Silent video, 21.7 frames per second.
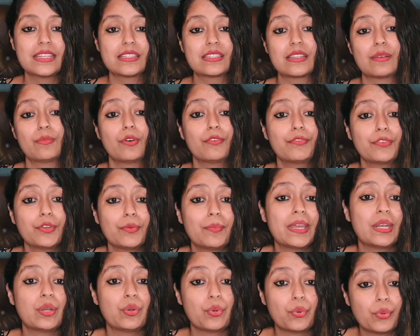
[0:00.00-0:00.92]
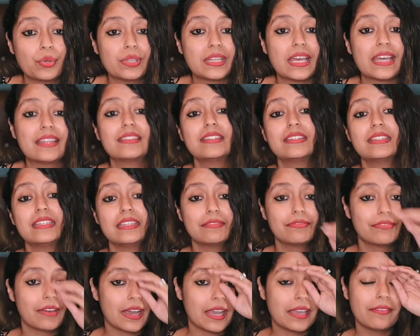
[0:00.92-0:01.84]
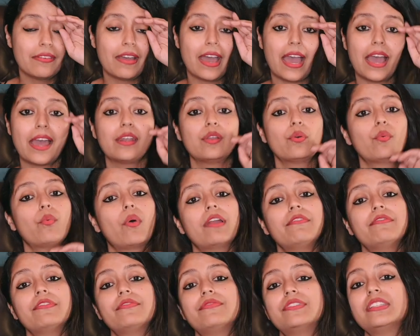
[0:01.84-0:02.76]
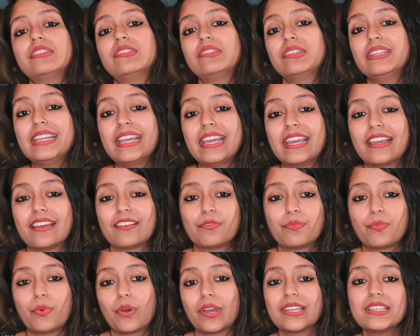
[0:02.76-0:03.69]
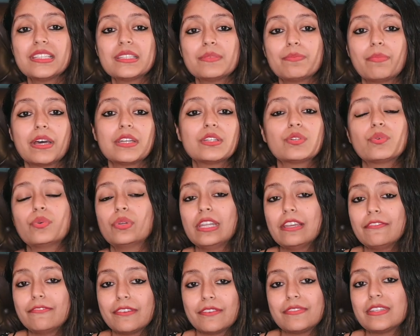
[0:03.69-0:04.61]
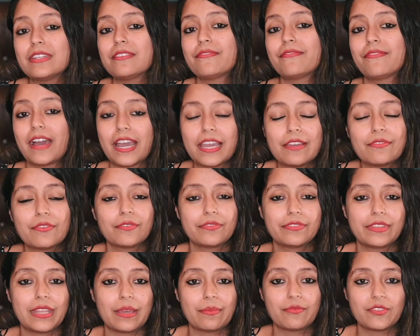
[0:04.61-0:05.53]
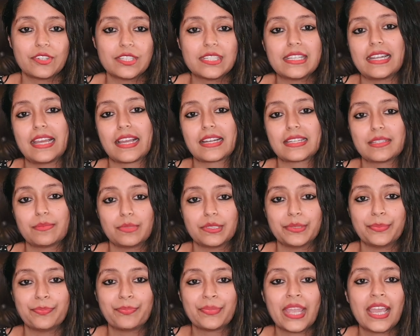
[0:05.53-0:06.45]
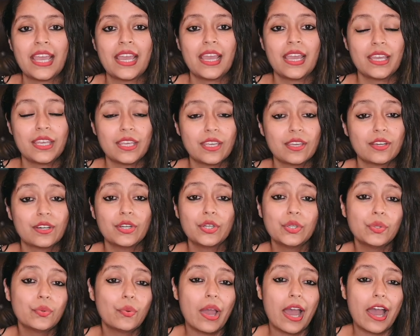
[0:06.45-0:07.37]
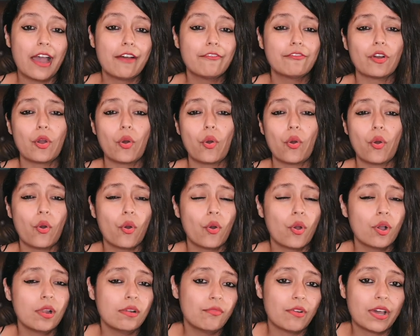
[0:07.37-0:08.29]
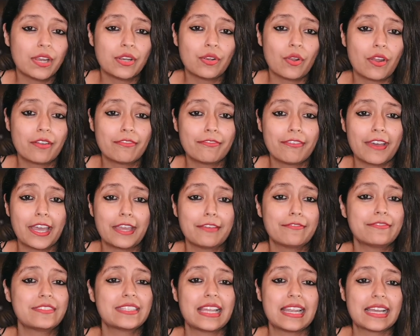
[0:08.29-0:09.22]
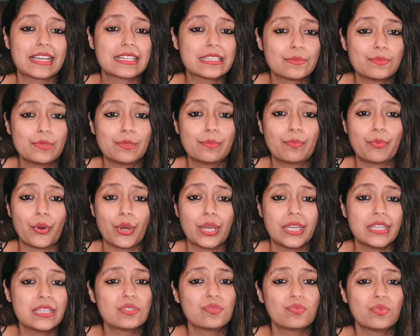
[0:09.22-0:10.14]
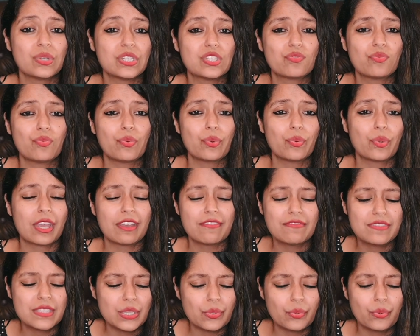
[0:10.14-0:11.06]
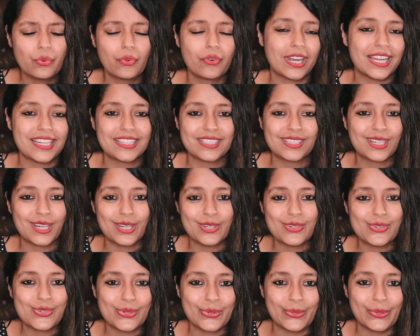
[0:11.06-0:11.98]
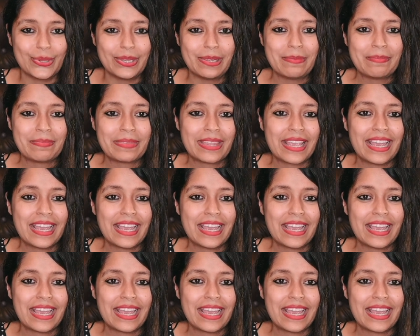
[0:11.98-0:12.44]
Some of you may know that the D5 had 153 AF points, but only 55 of them were selectable. Here you have all 105 selectable points, which gives you greater control.